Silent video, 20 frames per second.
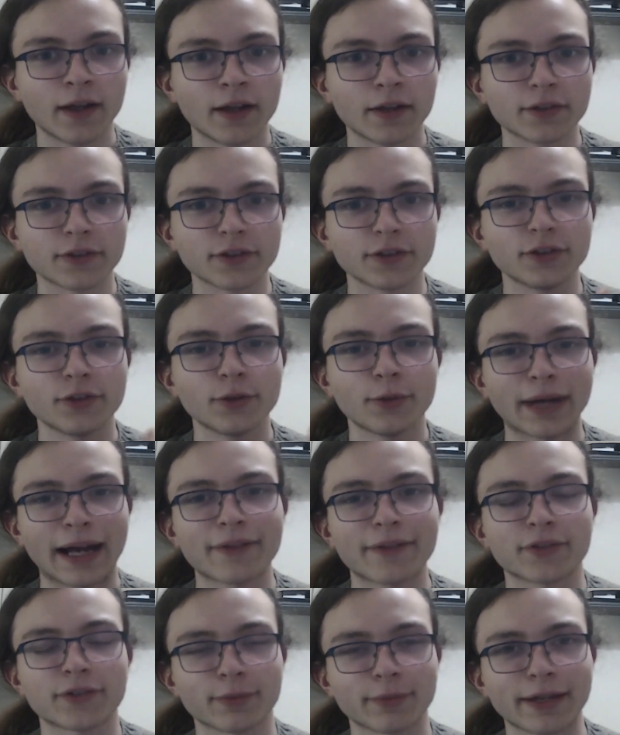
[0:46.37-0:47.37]
You'll
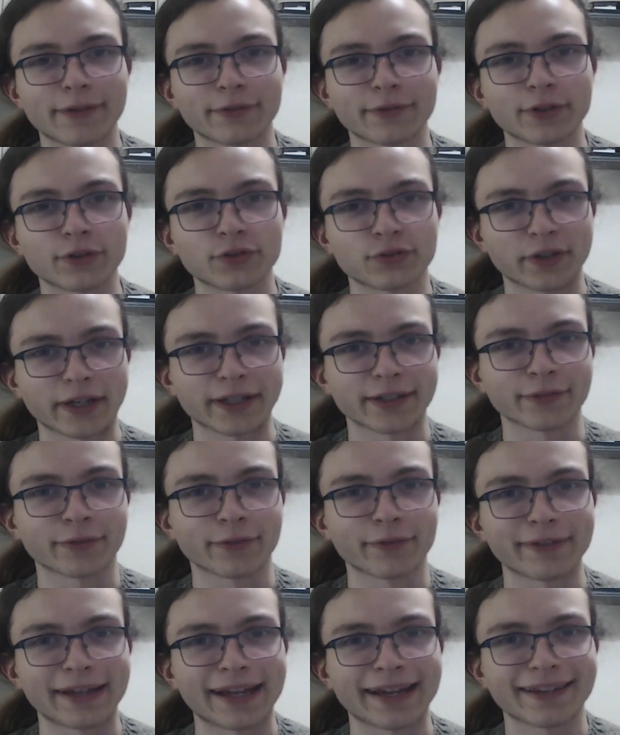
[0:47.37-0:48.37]
have to wait for the trailer
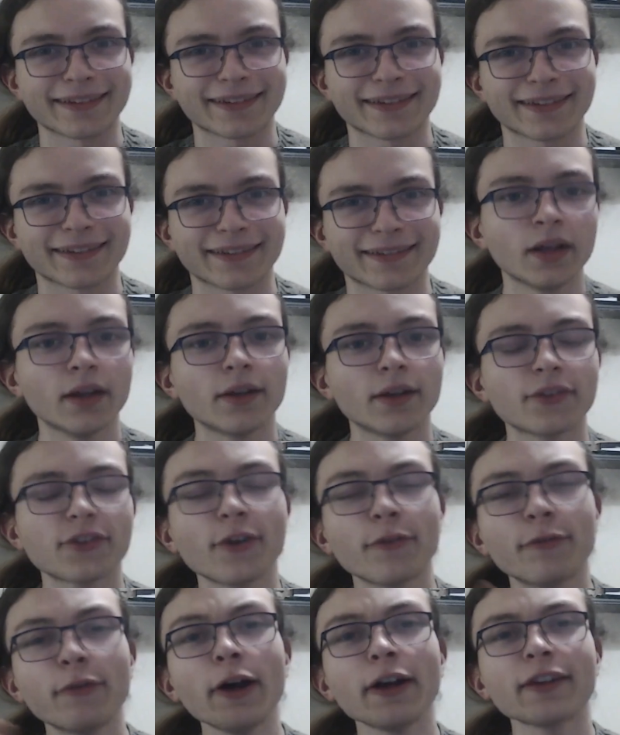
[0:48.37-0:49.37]
for that.
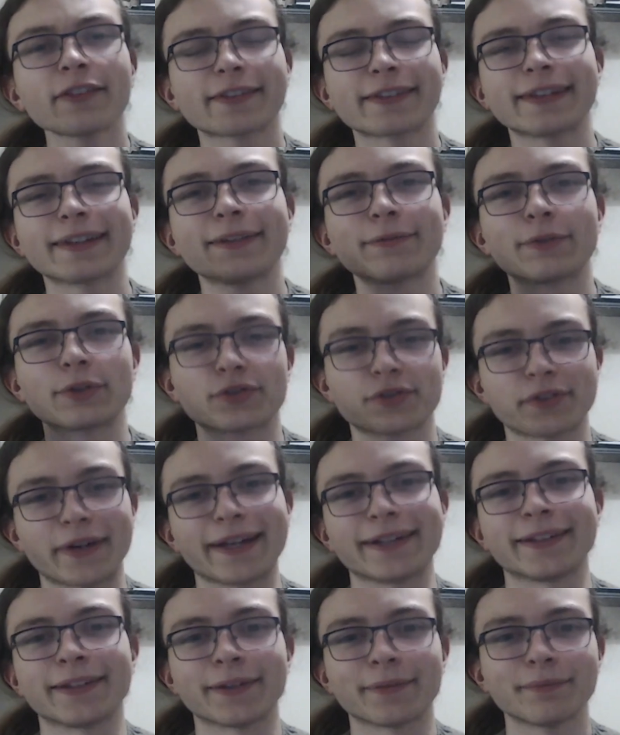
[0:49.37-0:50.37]
So firstly, the
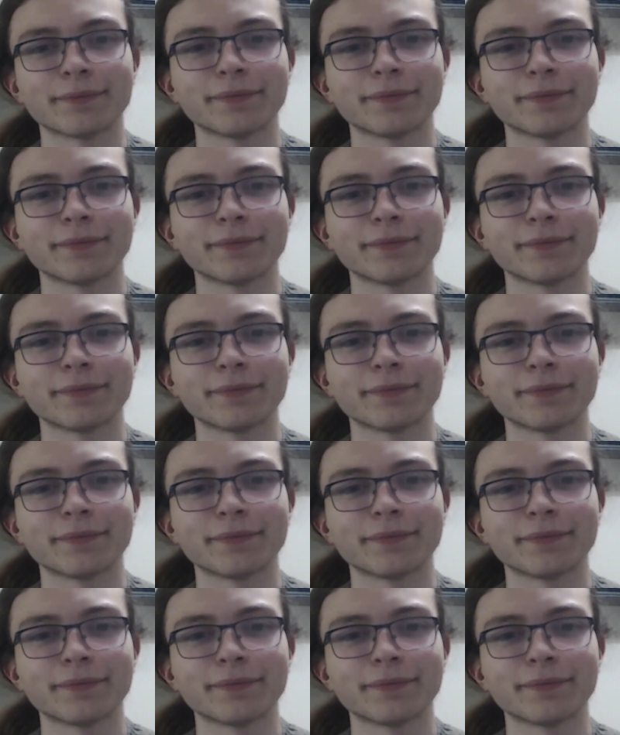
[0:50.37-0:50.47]
trailer.